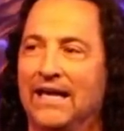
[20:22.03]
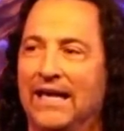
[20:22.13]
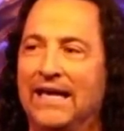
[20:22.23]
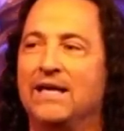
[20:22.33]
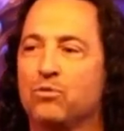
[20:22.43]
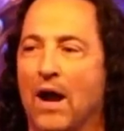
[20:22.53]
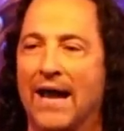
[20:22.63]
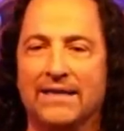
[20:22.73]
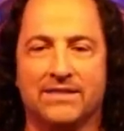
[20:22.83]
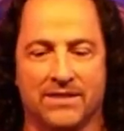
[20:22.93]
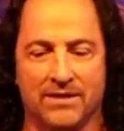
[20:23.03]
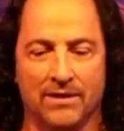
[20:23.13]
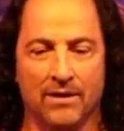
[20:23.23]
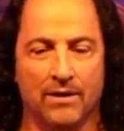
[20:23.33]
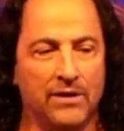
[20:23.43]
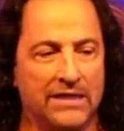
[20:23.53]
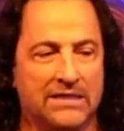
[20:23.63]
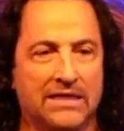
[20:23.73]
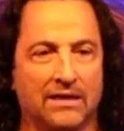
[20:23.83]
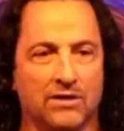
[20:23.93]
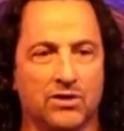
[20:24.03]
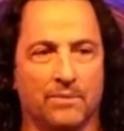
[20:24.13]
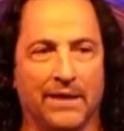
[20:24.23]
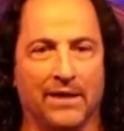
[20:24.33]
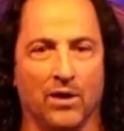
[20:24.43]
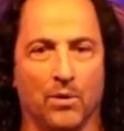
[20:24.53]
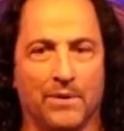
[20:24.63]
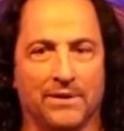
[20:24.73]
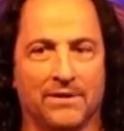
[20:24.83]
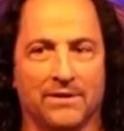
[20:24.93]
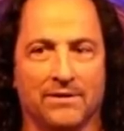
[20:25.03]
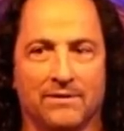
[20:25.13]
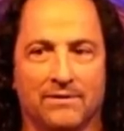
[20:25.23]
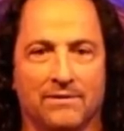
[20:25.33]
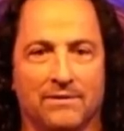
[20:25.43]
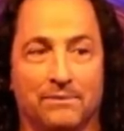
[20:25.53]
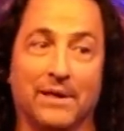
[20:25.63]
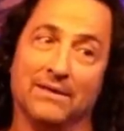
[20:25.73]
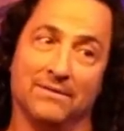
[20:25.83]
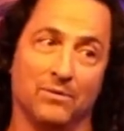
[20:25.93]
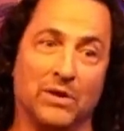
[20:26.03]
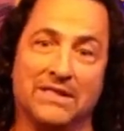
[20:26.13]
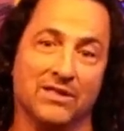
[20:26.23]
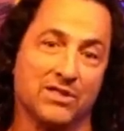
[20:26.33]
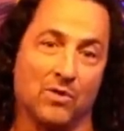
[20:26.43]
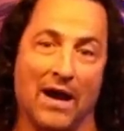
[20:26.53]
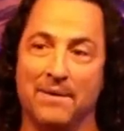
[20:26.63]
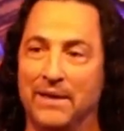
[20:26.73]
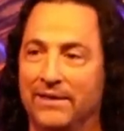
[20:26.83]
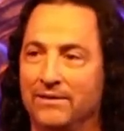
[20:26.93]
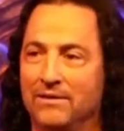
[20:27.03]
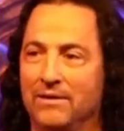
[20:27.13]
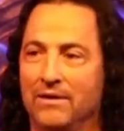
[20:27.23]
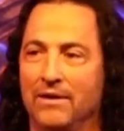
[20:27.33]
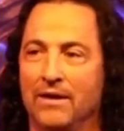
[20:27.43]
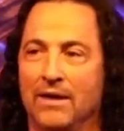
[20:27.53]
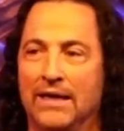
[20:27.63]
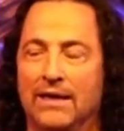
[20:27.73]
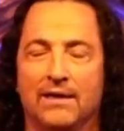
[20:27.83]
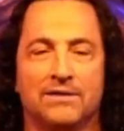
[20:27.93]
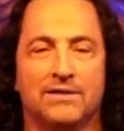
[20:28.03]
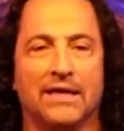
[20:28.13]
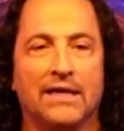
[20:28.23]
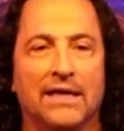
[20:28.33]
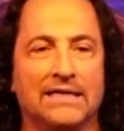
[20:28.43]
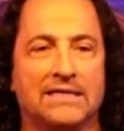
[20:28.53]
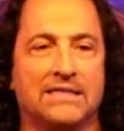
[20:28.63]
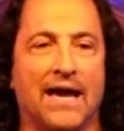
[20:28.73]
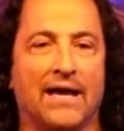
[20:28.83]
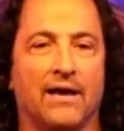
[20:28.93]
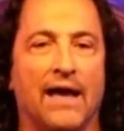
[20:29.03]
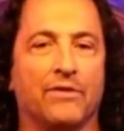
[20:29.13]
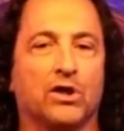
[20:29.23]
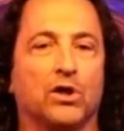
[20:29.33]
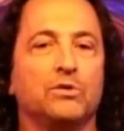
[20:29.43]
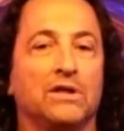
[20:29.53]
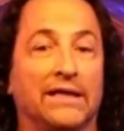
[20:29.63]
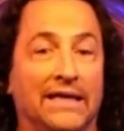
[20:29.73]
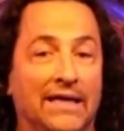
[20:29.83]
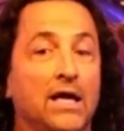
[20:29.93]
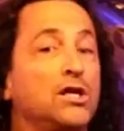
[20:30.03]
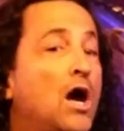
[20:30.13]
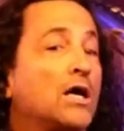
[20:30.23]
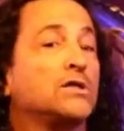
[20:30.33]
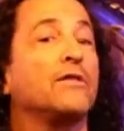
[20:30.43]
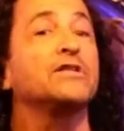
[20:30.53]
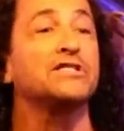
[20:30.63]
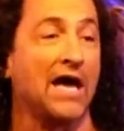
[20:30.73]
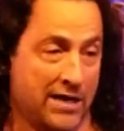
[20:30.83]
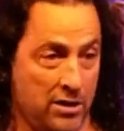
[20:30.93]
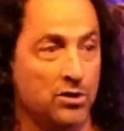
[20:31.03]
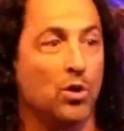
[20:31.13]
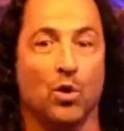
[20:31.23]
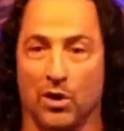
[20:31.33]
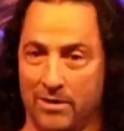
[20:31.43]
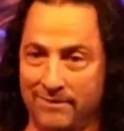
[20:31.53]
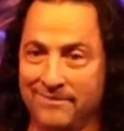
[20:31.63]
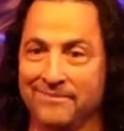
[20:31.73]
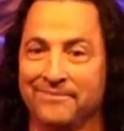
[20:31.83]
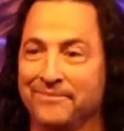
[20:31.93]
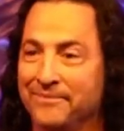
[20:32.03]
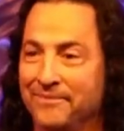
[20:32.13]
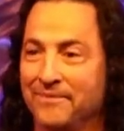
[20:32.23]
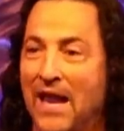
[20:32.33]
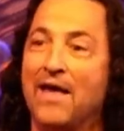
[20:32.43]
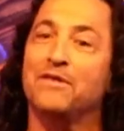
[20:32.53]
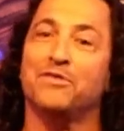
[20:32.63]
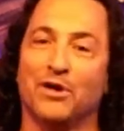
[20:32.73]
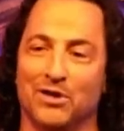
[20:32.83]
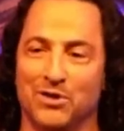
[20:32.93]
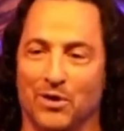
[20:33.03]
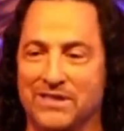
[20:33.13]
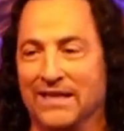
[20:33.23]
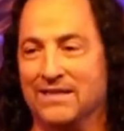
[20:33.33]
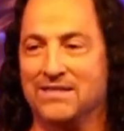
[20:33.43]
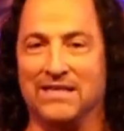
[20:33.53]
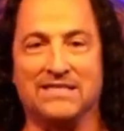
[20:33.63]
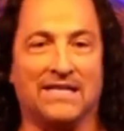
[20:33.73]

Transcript: he writes, These seals are being opened. But what's he describing? You see, he's saying, And the Kundalini knocked on the second door and the third door. See, he